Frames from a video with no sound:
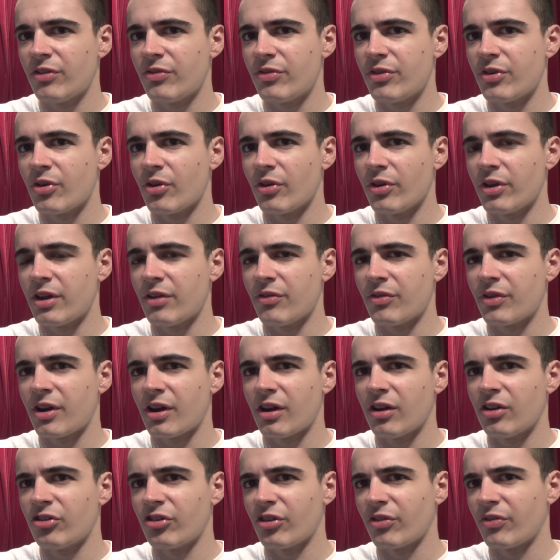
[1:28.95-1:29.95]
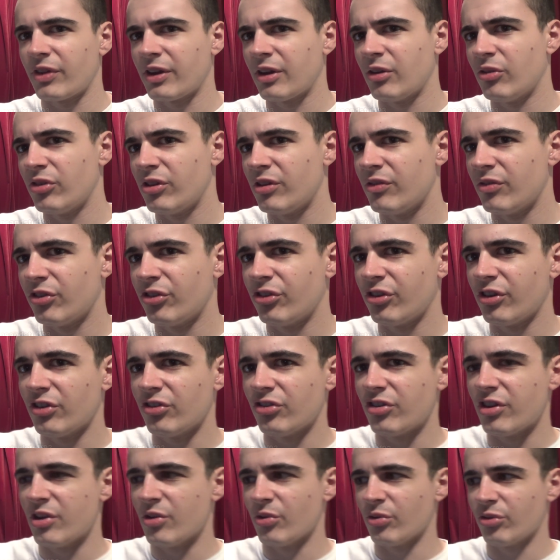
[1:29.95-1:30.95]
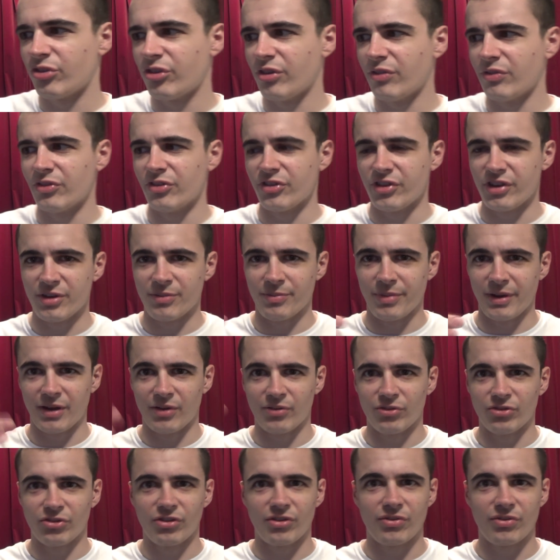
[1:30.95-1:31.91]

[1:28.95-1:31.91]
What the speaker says: If you got the other colours, I think it was either £16 or £17.